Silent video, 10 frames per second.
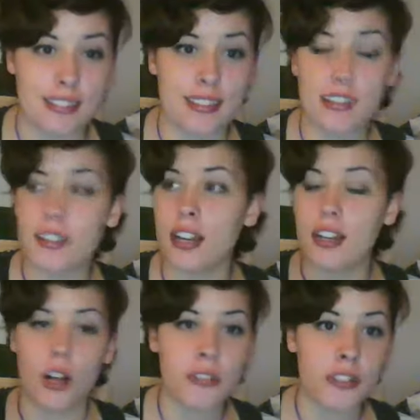They're a
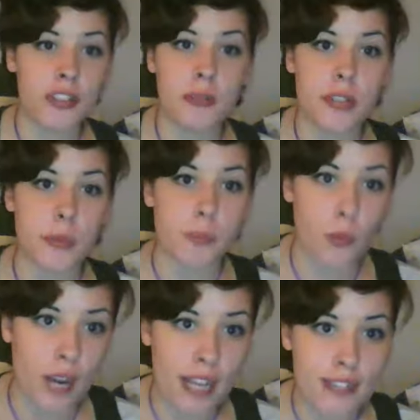culture that was
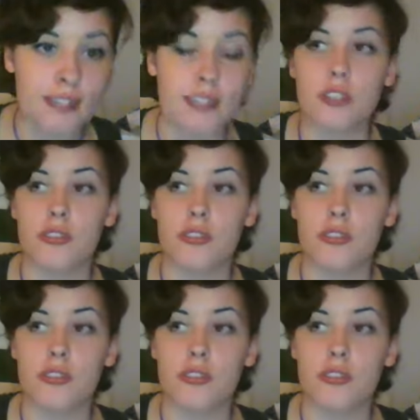oppressed,